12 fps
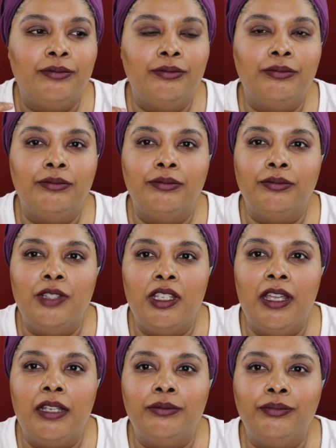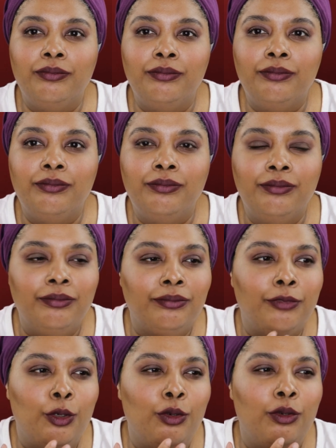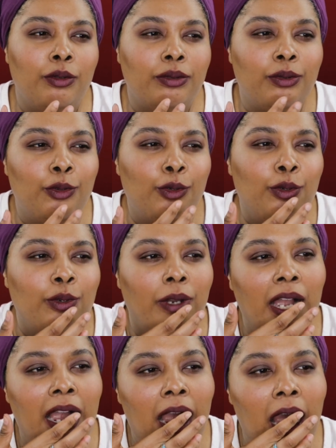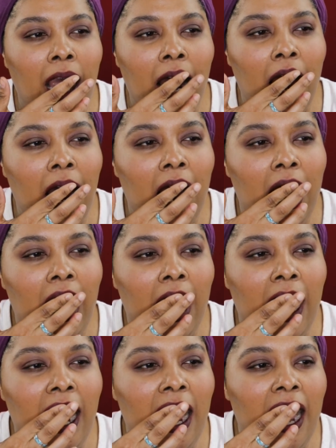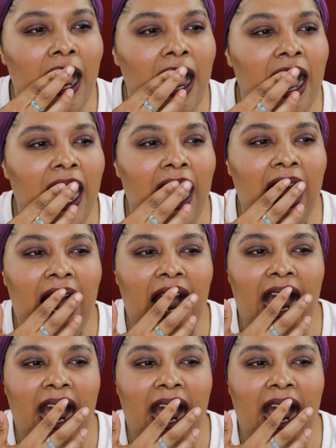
Look at that. Ooh, ooh. Yeah.